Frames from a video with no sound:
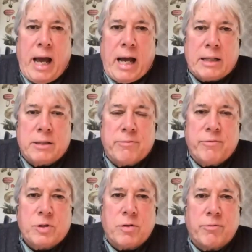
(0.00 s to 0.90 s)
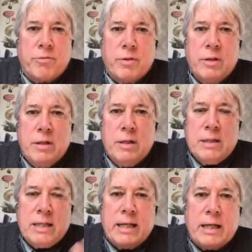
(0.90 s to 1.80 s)
act of sort of
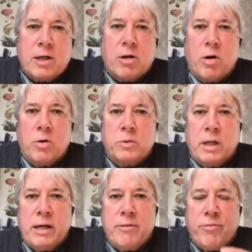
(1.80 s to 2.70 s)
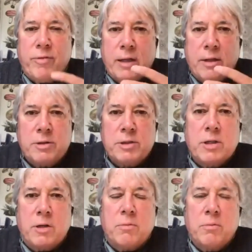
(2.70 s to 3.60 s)
taking her own life and
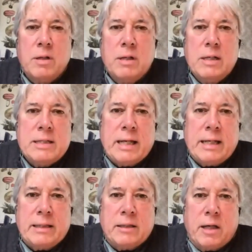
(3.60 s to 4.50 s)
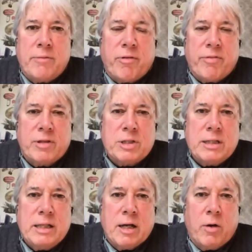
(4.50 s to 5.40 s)
also taking the life of the
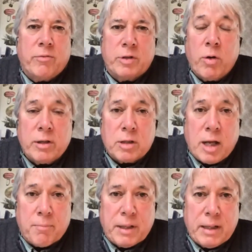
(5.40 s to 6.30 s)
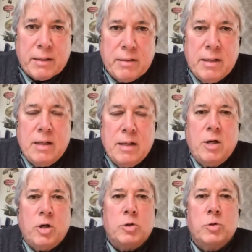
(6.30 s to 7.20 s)
CEO of an oil company,
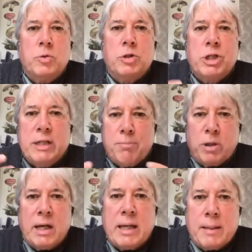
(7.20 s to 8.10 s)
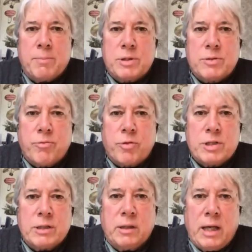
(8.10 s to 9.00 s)
who she blames for
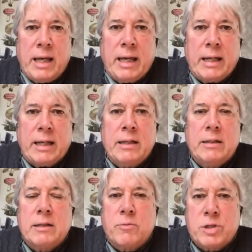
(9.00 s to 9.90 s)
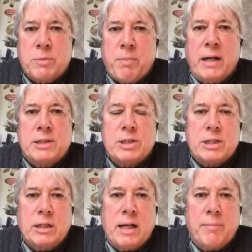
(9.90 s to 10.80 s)
delaying responses
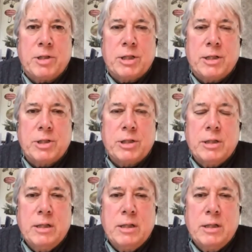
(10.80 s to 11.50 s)
to climate change.